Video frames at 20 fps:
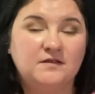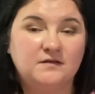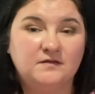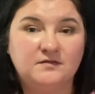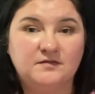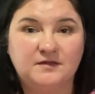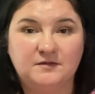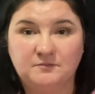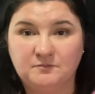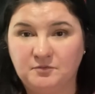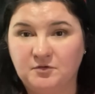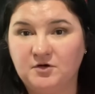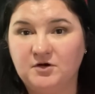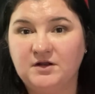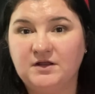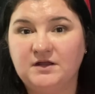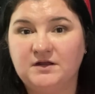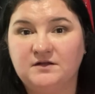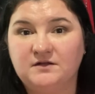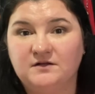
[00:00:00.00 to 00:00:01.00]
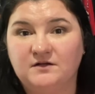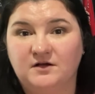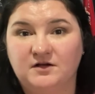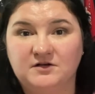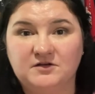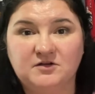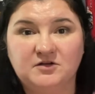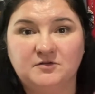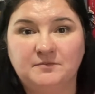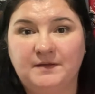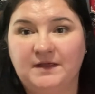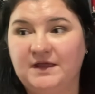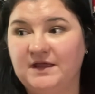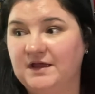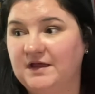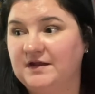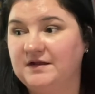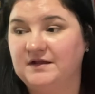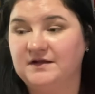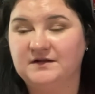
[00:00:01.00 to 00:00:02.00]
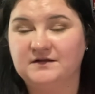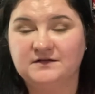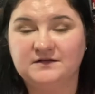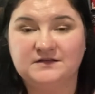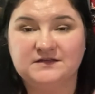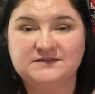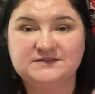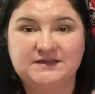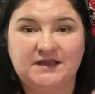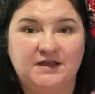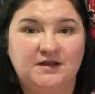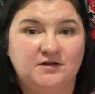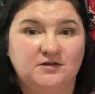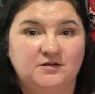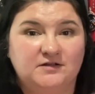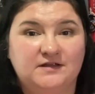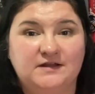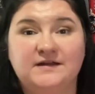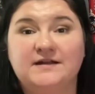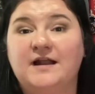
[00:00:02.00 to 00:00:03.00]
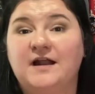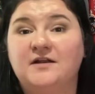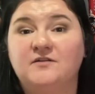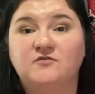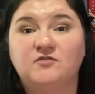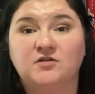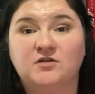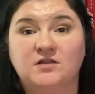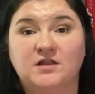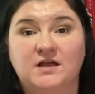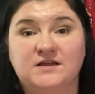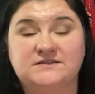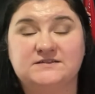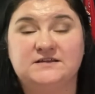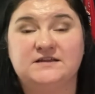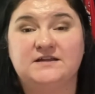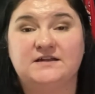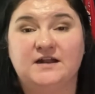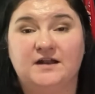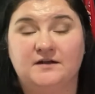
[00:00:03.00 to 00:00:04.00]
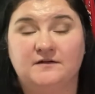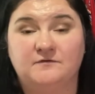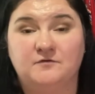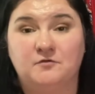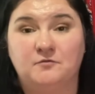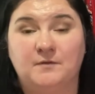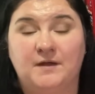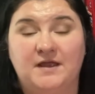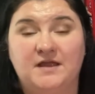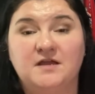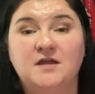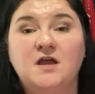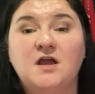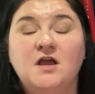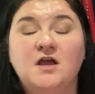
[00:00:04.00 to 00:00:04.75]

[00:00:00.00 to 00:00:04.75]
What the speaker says: Then put it under your bed in a container. Get it out of your closet. Get it out of your way.